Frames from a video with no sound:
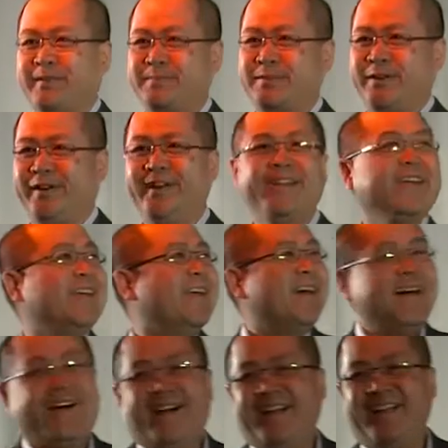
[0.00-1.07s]
I'm sorry.
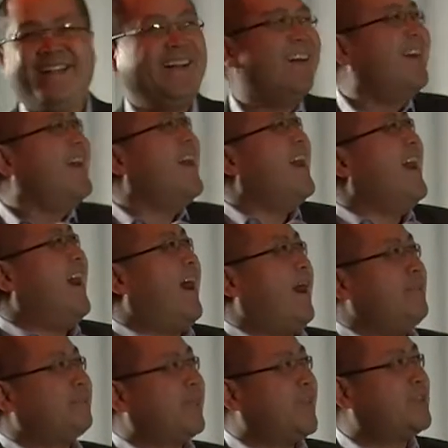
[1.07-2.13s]

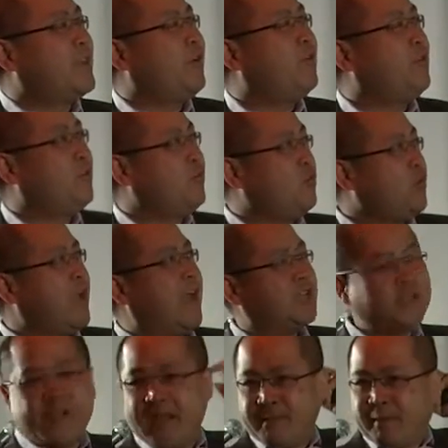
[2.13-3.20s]
And so we
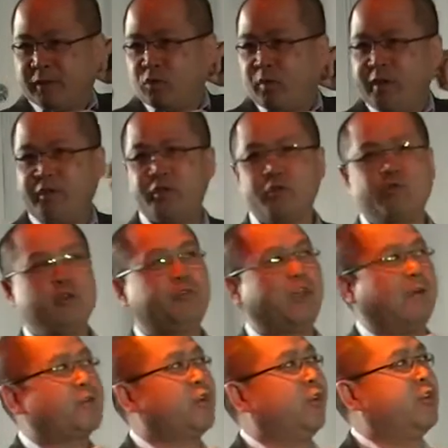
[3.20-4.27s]
actually had about 22
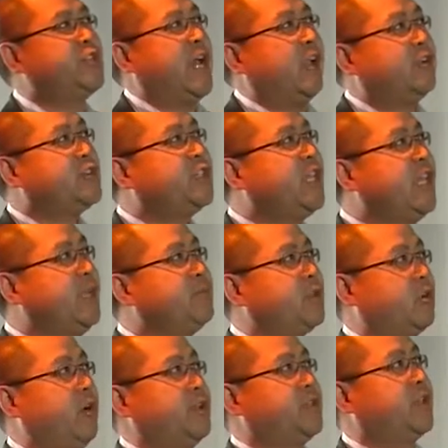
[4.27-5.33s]
Rooftop Solar Challenge teams
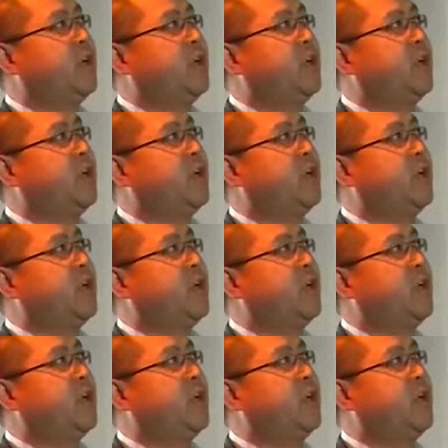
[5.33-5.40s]
across the